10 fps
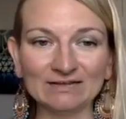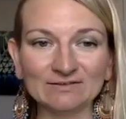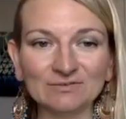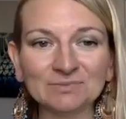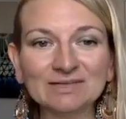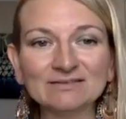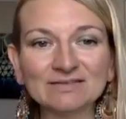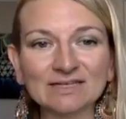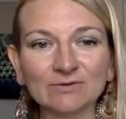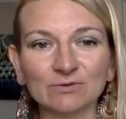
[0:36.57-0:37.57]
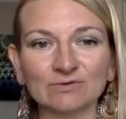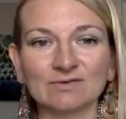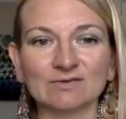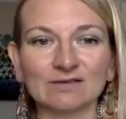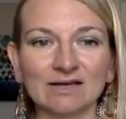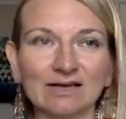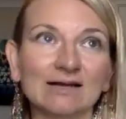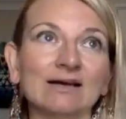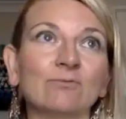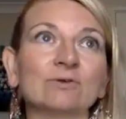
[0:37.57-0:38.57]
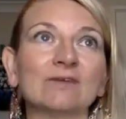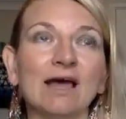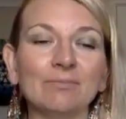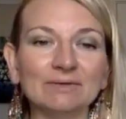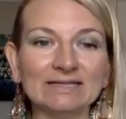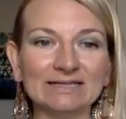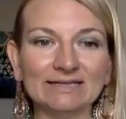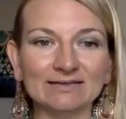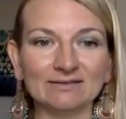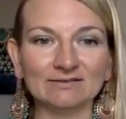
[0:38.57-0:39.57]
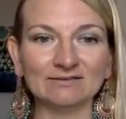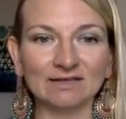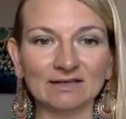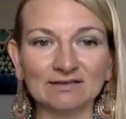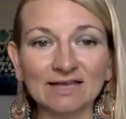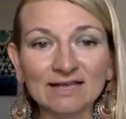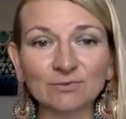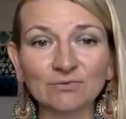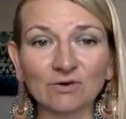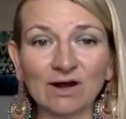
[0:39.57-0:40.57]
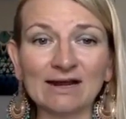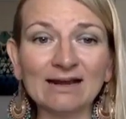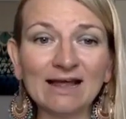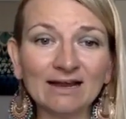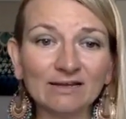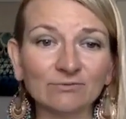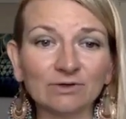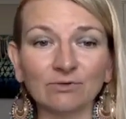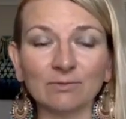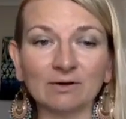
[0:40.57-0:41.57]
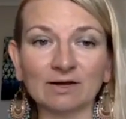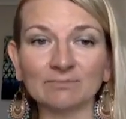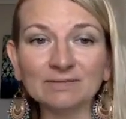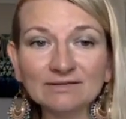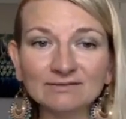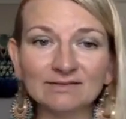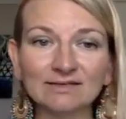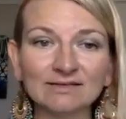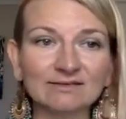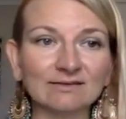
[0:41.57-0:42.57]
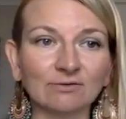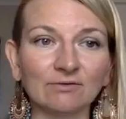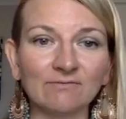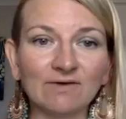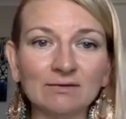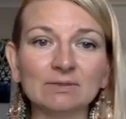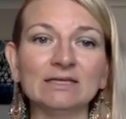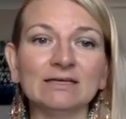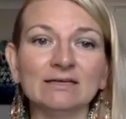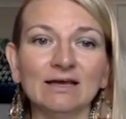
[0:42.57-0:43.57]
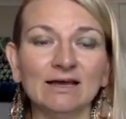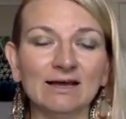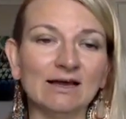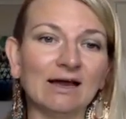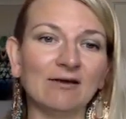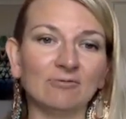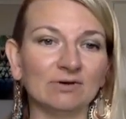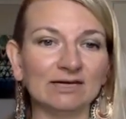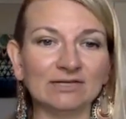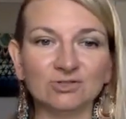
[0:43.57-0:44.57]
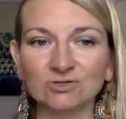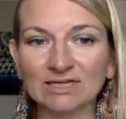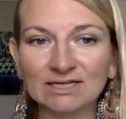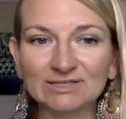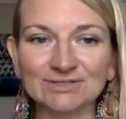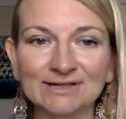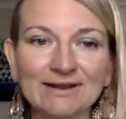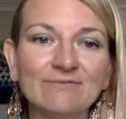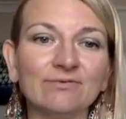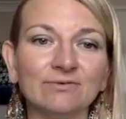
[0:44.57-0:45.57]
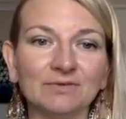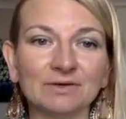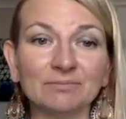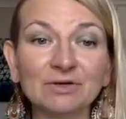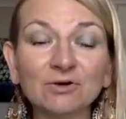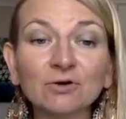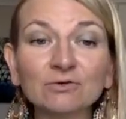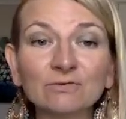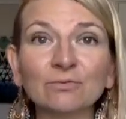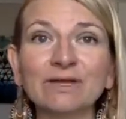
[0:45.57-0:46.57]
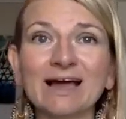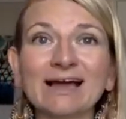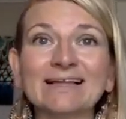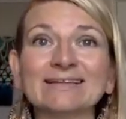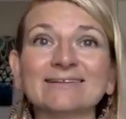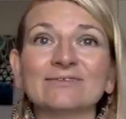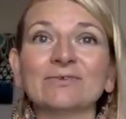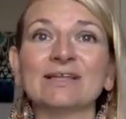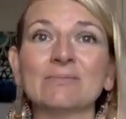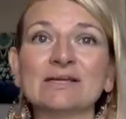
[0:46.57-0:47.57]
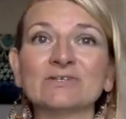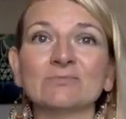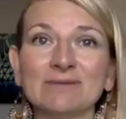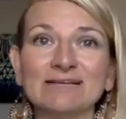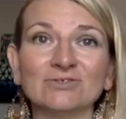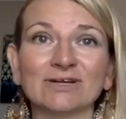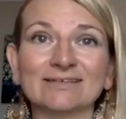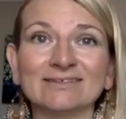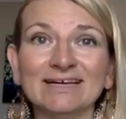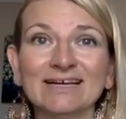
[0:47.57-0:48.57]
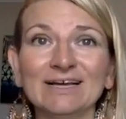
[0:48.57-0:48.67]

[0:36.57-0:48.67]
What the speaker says: So basically what's happening is that, yes, we've got our life, we go about our business, our family, our education and everything, because we are in this three-dimensional matrix.